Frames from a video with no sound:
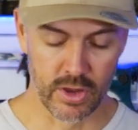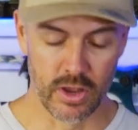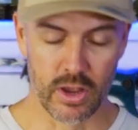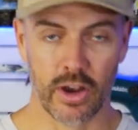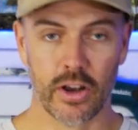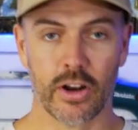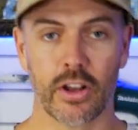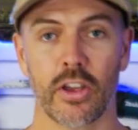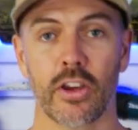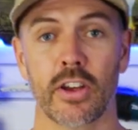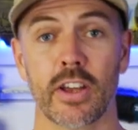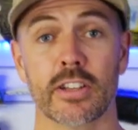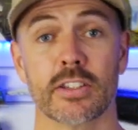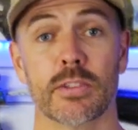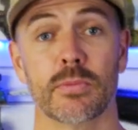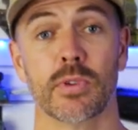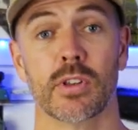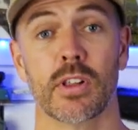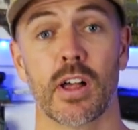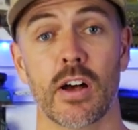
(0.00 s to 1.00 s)
I'm going to go get
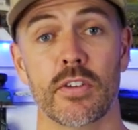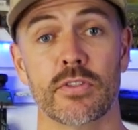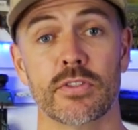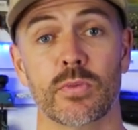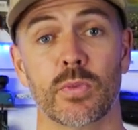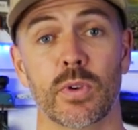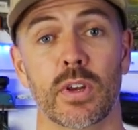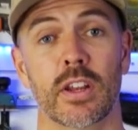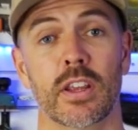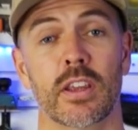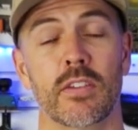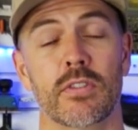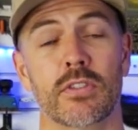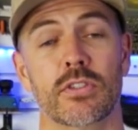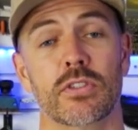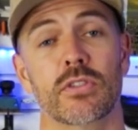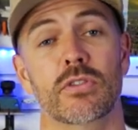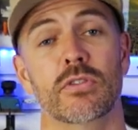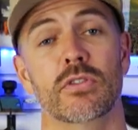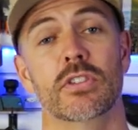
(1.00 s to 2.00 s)
some gloves. We're going to give
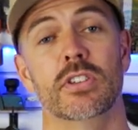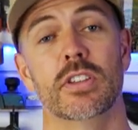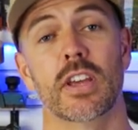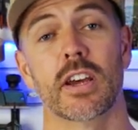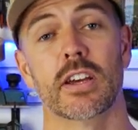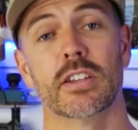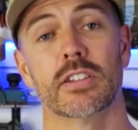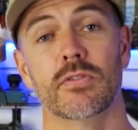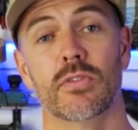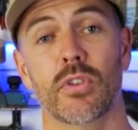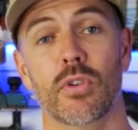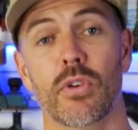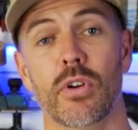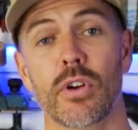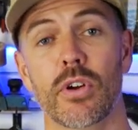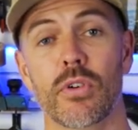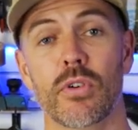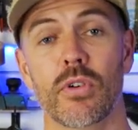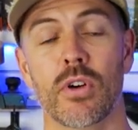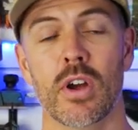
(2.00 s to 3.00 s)
this a good douse of
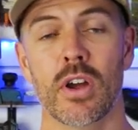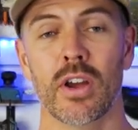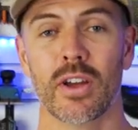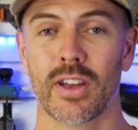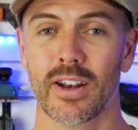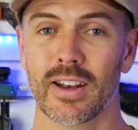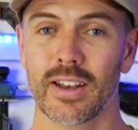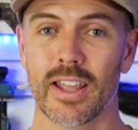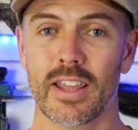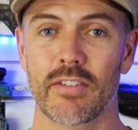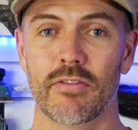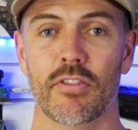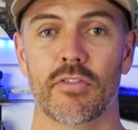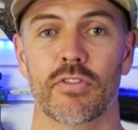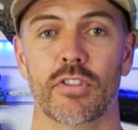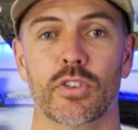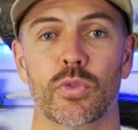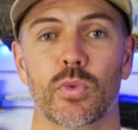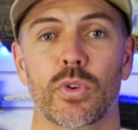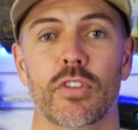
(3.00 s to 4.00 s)
oil. I'm going to leave it
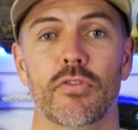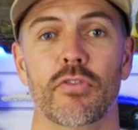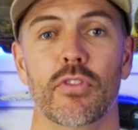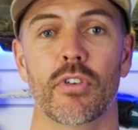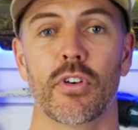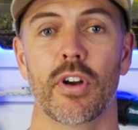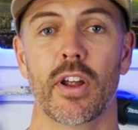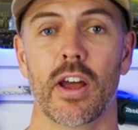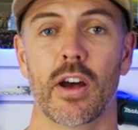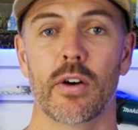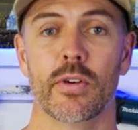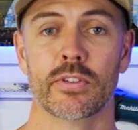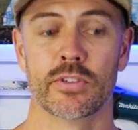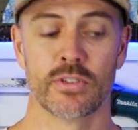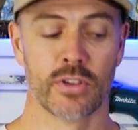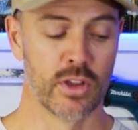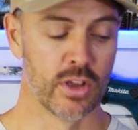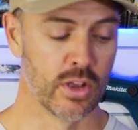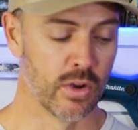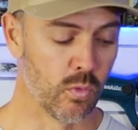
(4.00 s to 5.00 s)
for 24
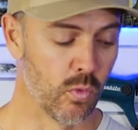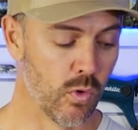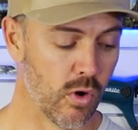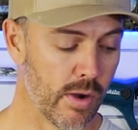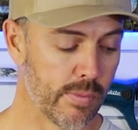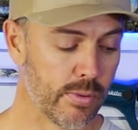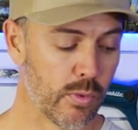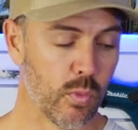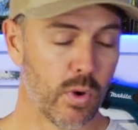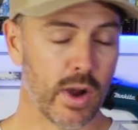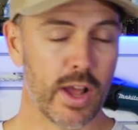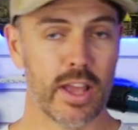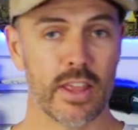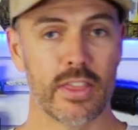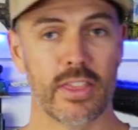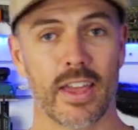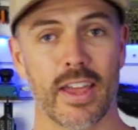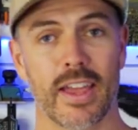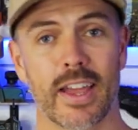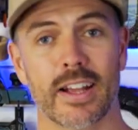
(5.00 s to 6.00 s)
hours. Wipe away
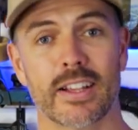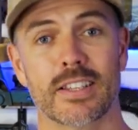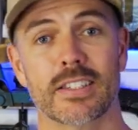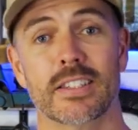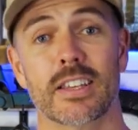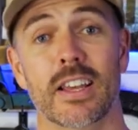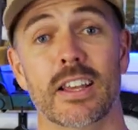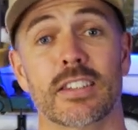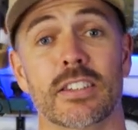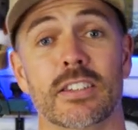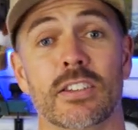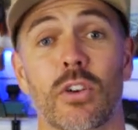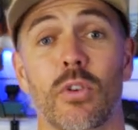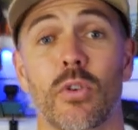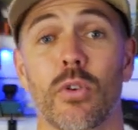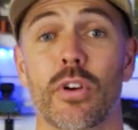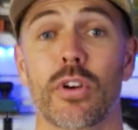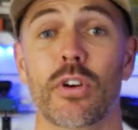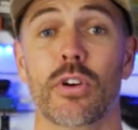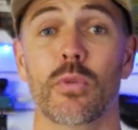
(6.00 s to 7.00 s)
the excess
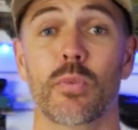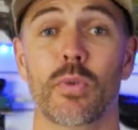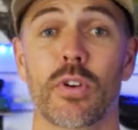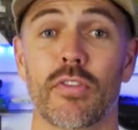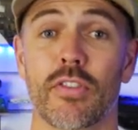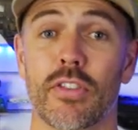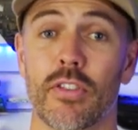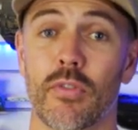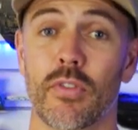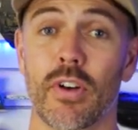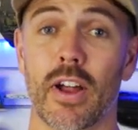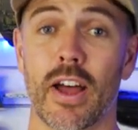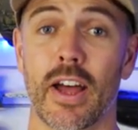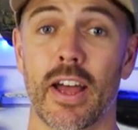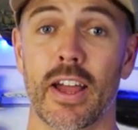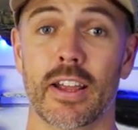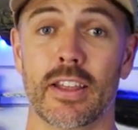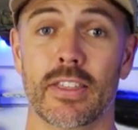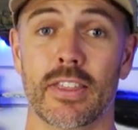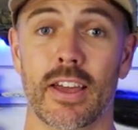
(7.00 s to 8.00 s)
oil with the
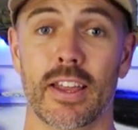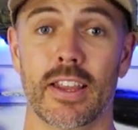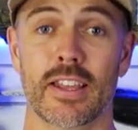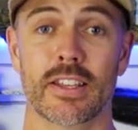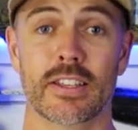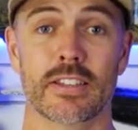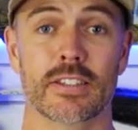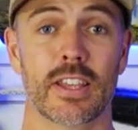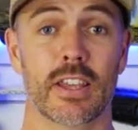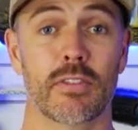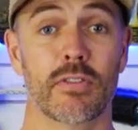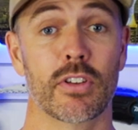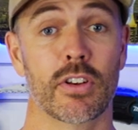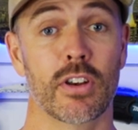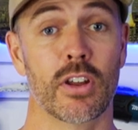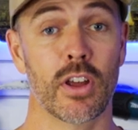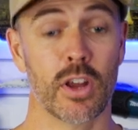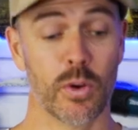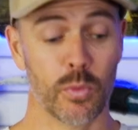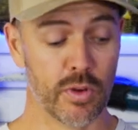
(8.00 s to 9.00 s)
rag that is given
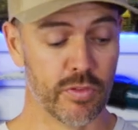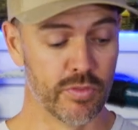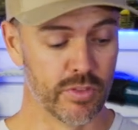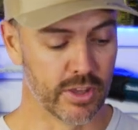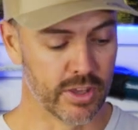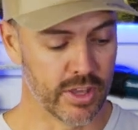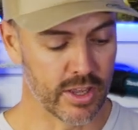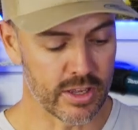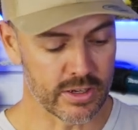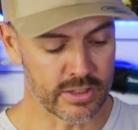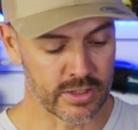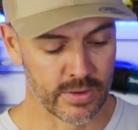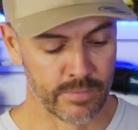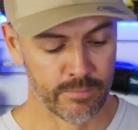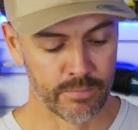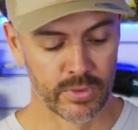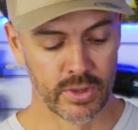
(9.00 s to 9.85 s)
with the kit.